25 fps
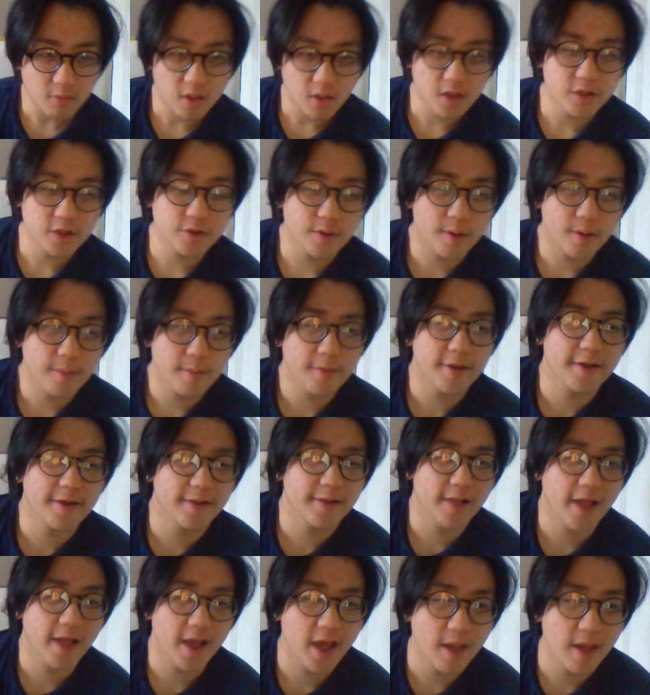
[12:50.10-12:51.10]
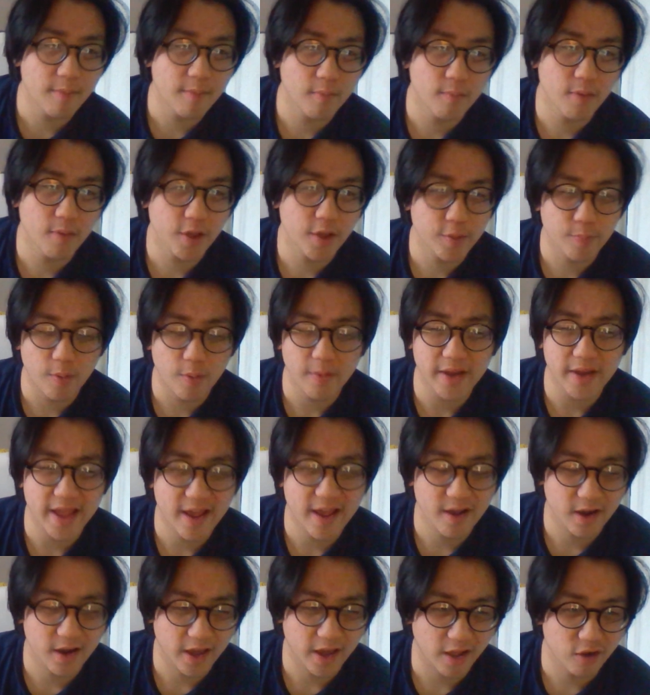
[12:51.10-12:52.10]
you probably
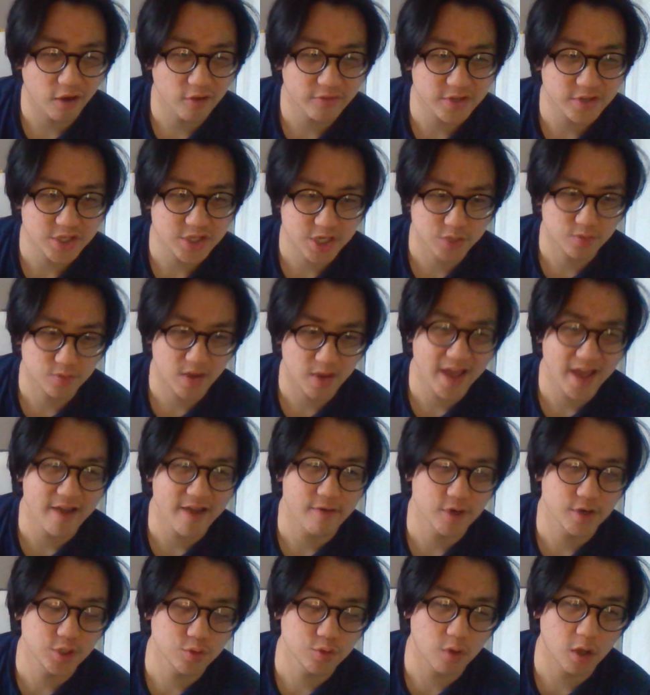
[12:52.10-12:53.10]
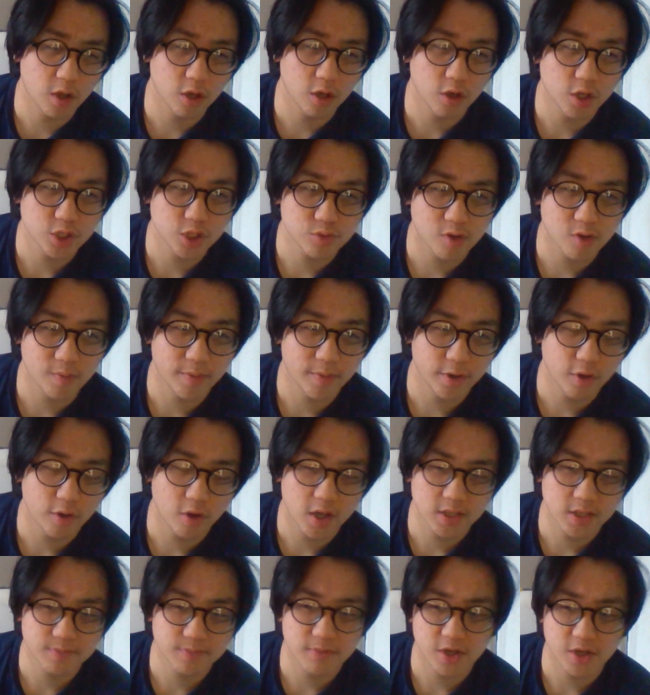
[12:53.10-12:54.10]
hear like a lot of the shit as well. I hear it a lot as well, but
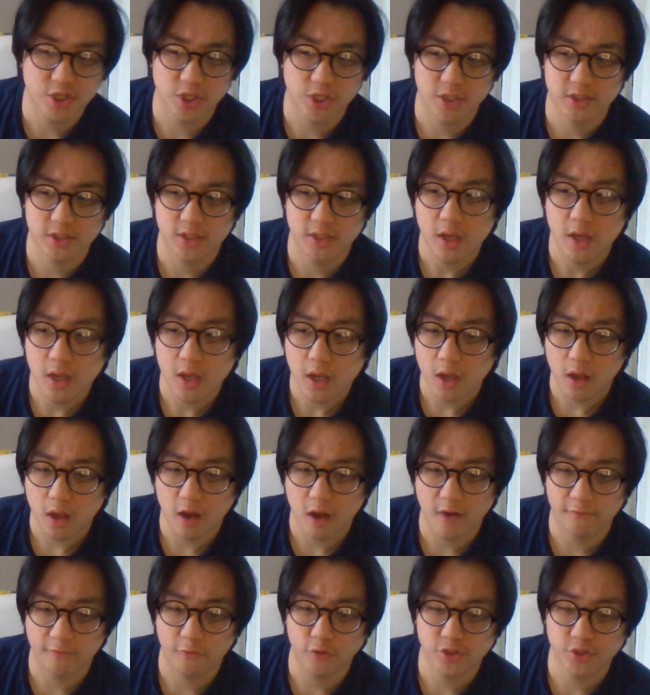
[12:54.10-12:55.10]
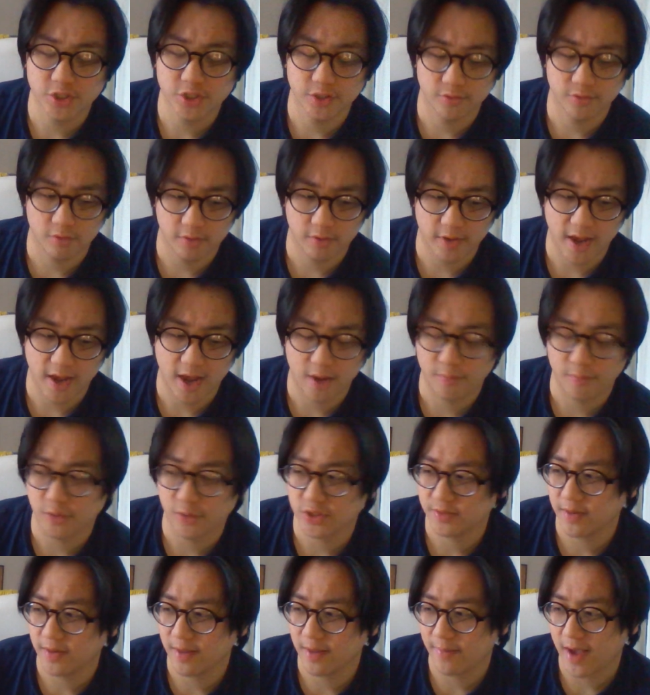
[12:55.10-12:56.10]
not as much as a 14-year-old.
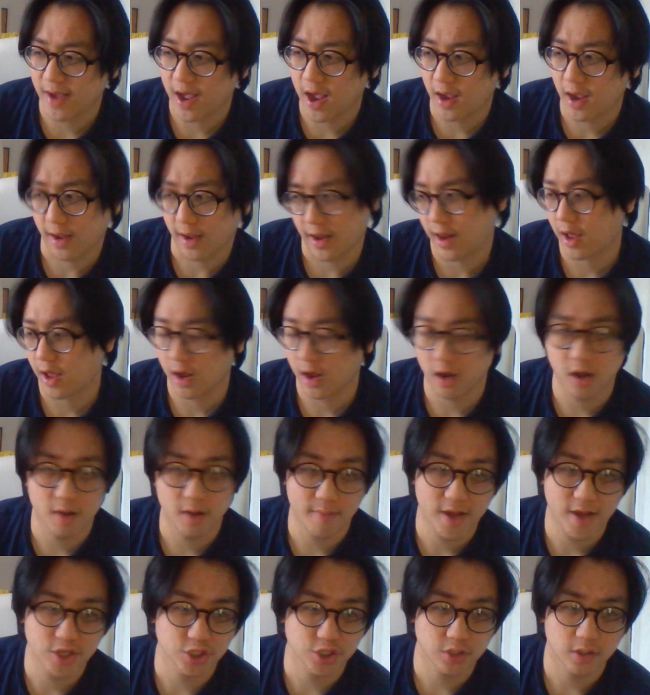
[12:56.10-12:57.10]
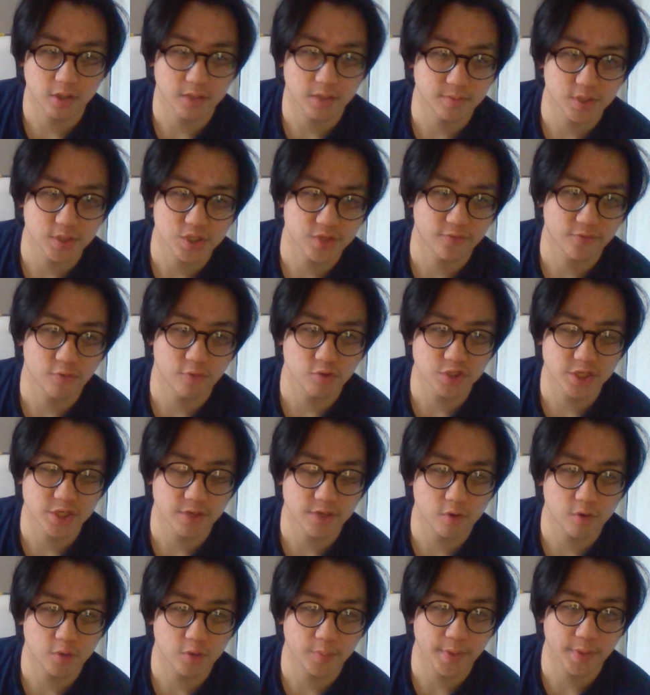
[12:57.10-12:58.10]
I can't imagine as much as a
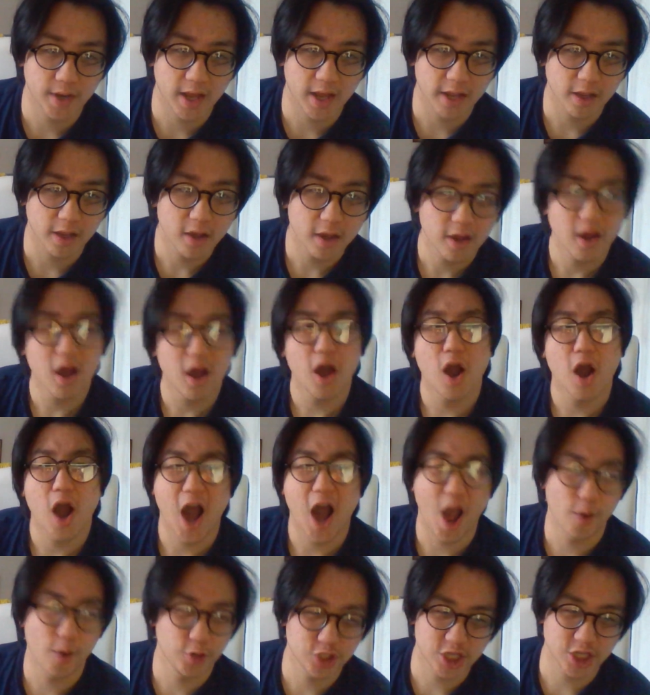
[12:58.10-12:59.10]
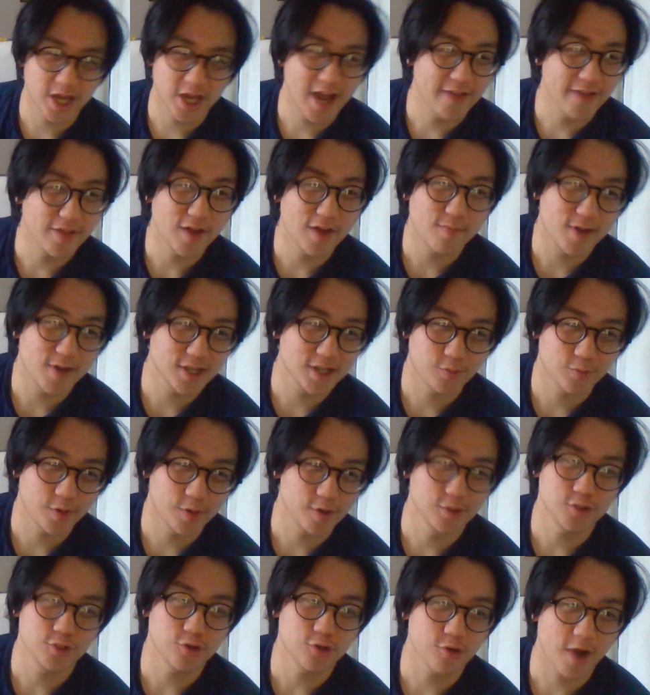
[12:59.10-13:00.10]
14-year-old, but like, I wish I had that mindset when I
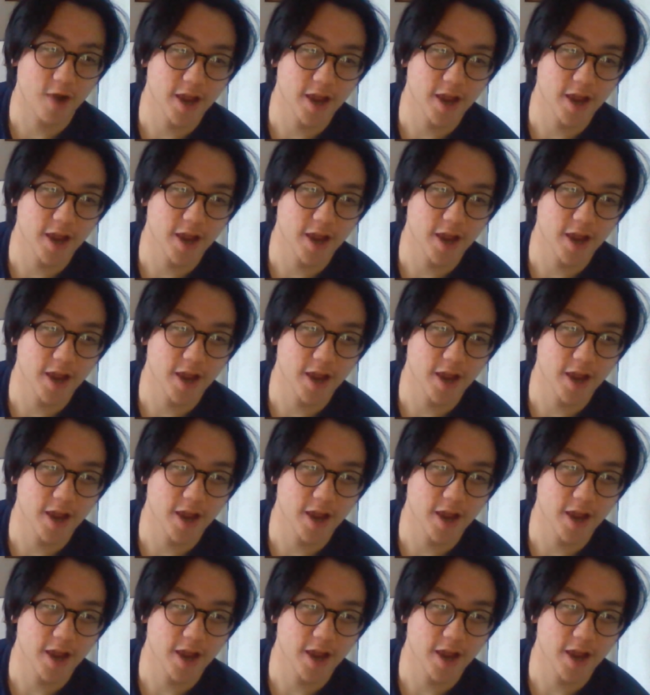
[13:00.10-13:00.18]
was your